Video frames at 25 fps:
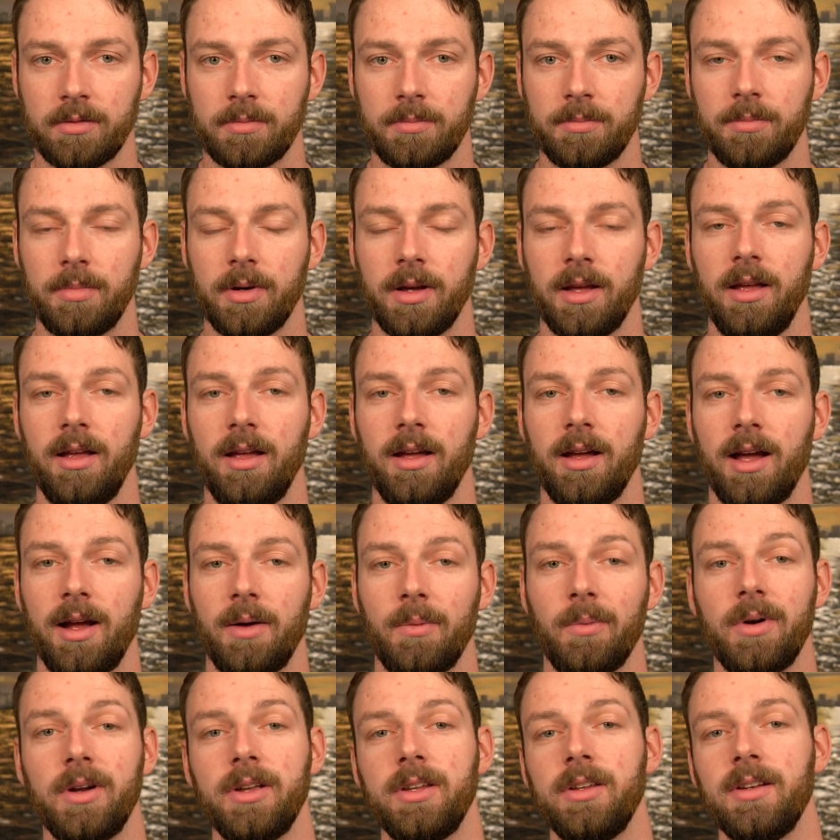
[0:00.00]
but I
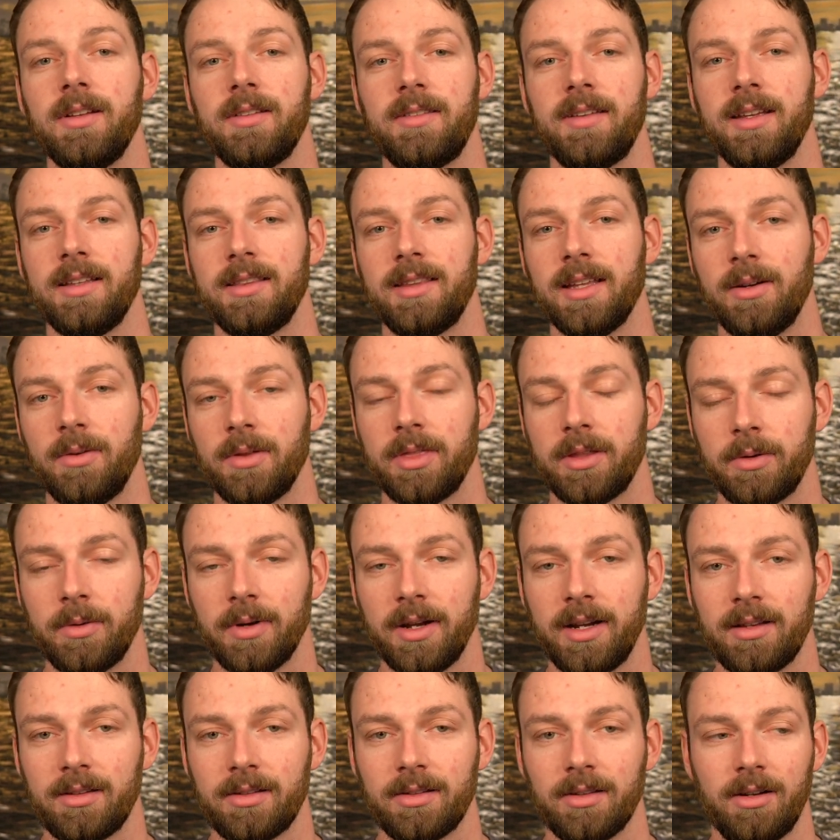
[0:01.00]
want you to take that with a
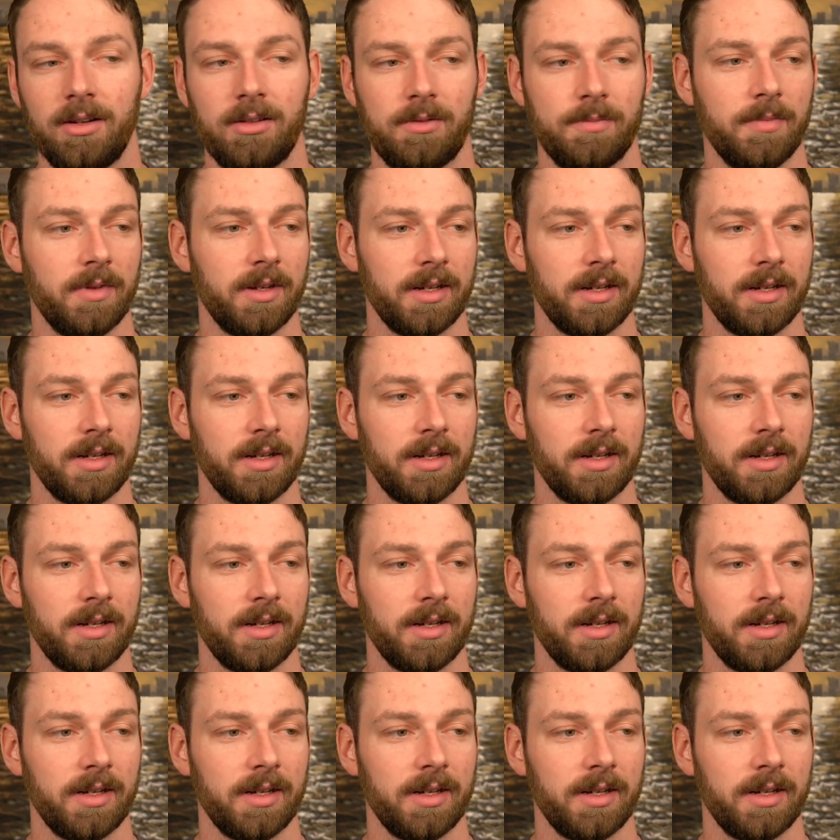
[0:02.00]
grain of salt,